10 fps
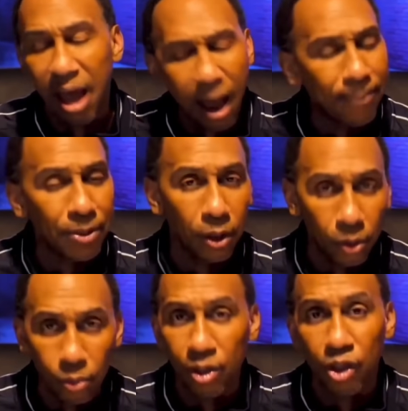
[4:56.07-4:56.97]

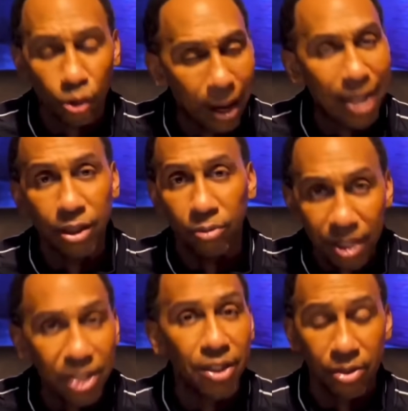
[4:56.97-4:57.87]
absolutely tragic
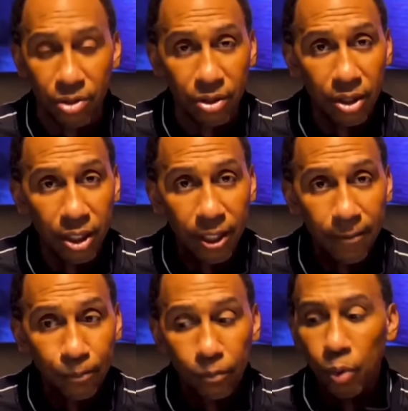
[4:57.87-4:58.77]
reasons.
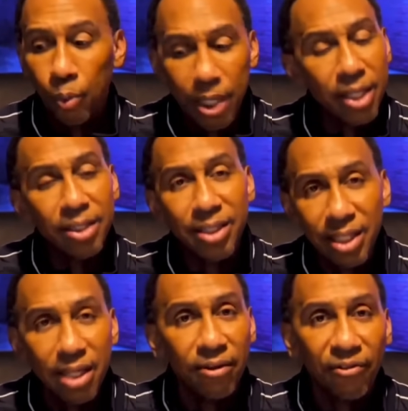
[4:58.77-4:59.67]
We didn't see the